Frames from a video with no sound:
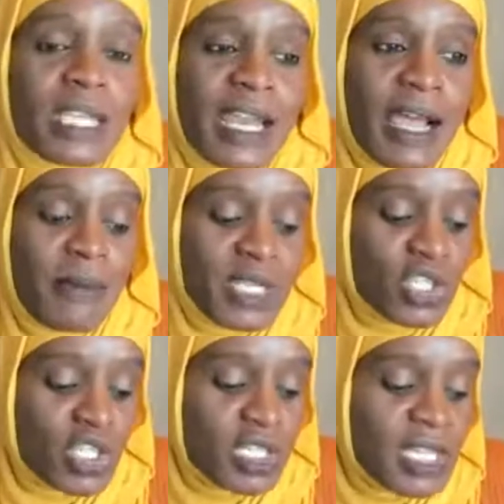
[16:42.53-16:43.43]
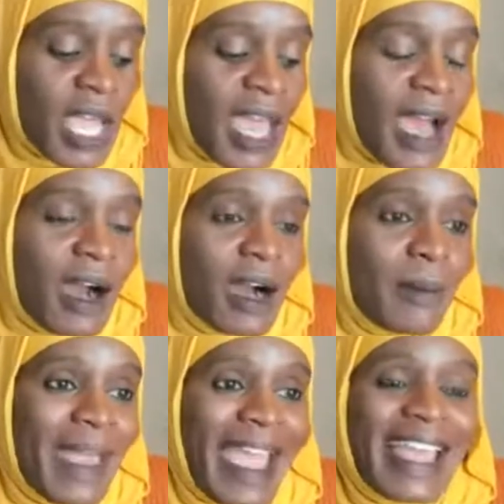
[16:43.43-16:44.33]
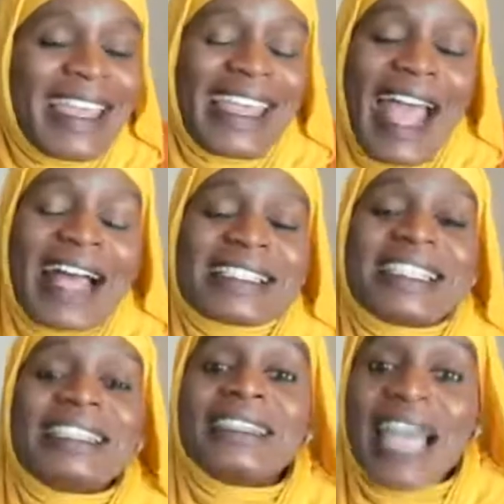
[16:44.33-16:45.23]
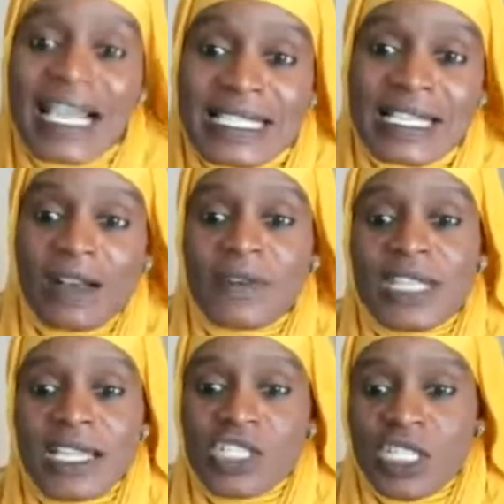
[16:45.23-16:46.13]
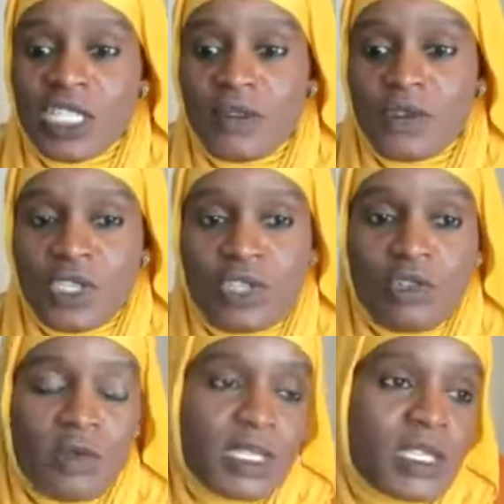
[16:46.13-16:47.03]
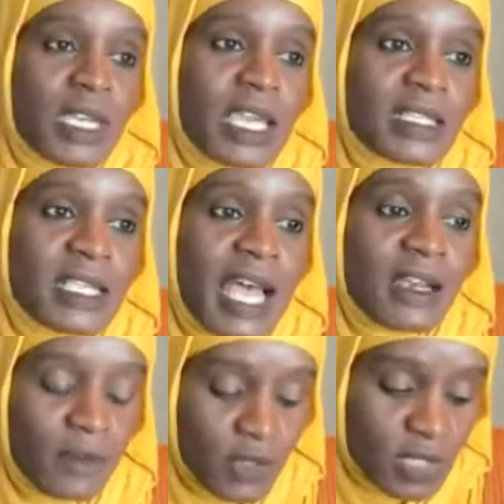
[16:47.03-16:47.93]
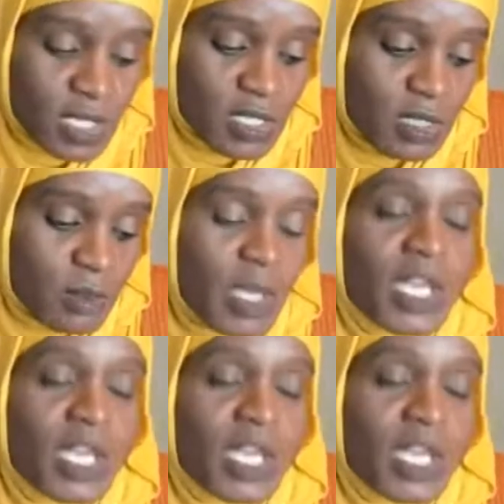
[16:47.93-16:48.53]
I mentioned, and it has less of a digestive disturbance inside of your system.